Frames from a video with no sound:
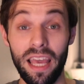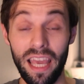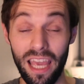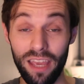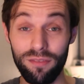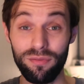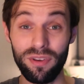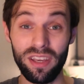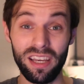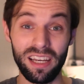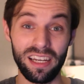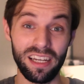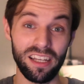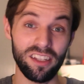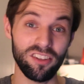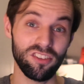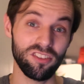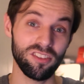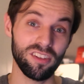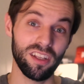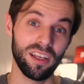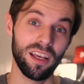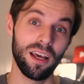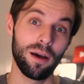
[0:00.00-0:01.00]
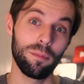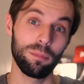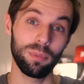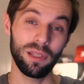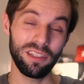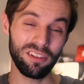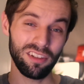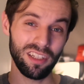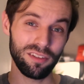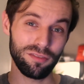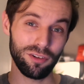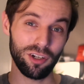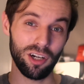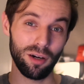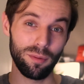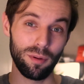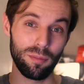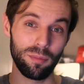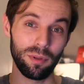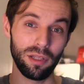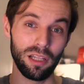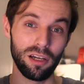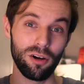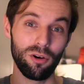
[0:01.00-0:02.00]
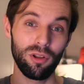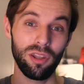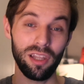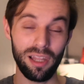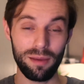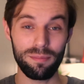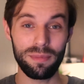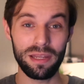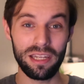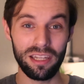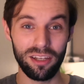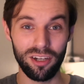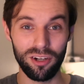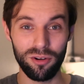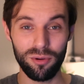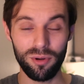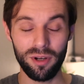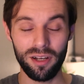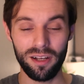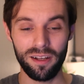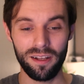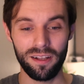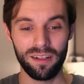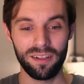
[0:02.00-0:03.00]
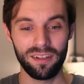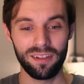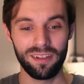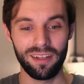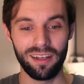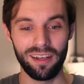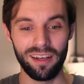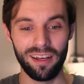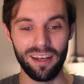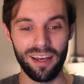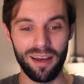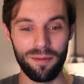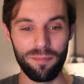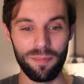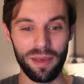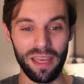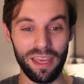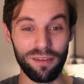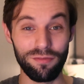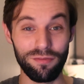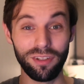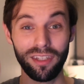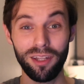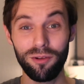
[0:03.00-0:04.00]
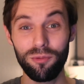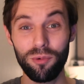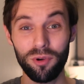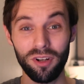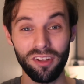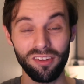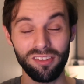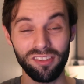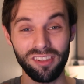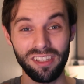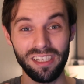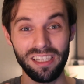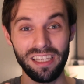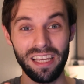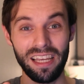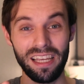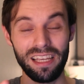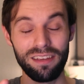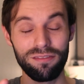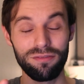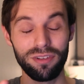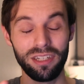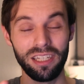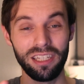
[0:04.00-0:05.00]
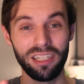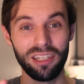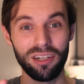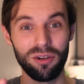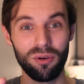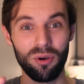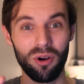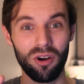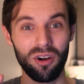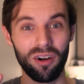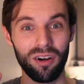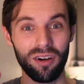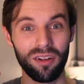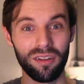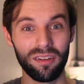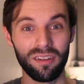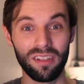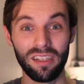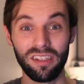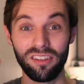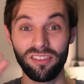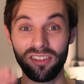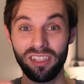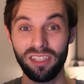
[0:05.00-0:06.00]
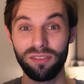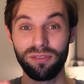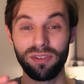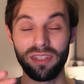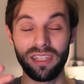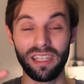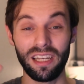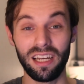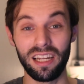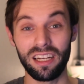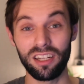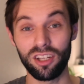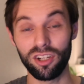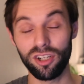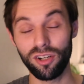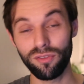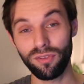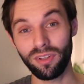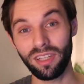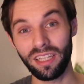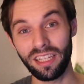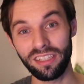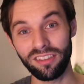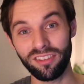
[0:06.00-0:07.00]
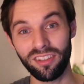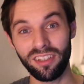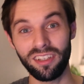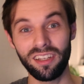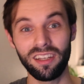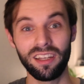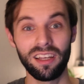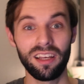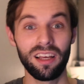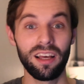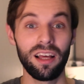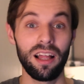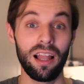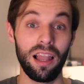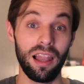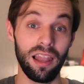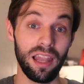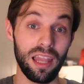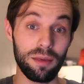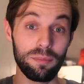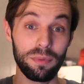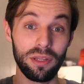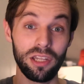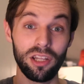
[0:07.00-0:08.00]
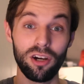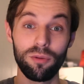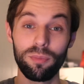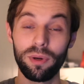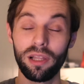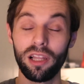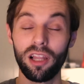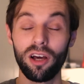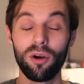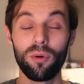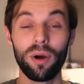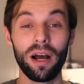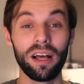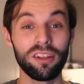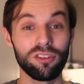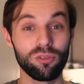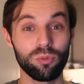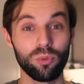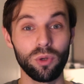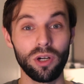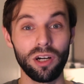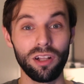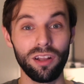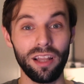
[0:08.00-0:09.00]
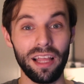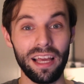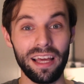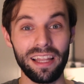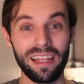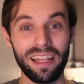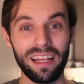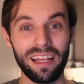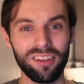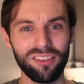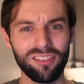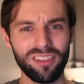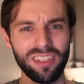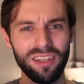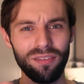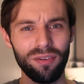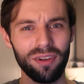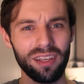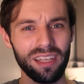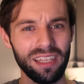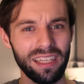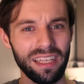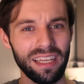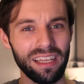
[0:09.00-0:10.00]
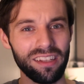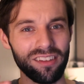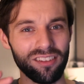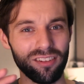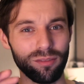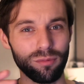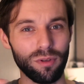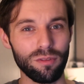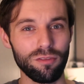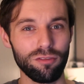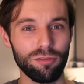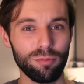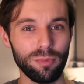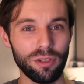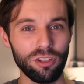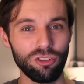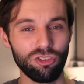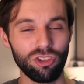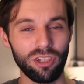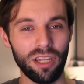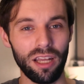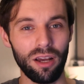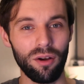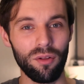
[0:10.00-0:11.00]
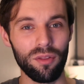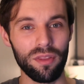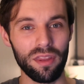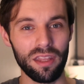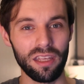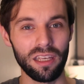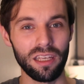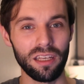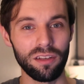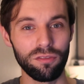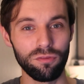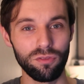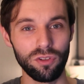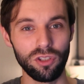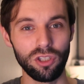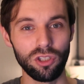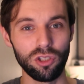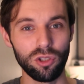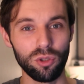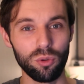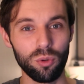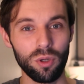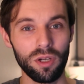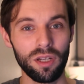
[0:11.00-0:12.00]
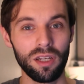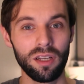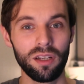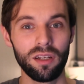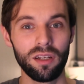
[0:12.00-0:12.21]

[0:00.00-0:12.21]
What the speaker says: If it has, please leave a comment below, let me know. If you do want to see a video on the CV and cover letter, let me know below as well, and I'll see if I can get some information out there for you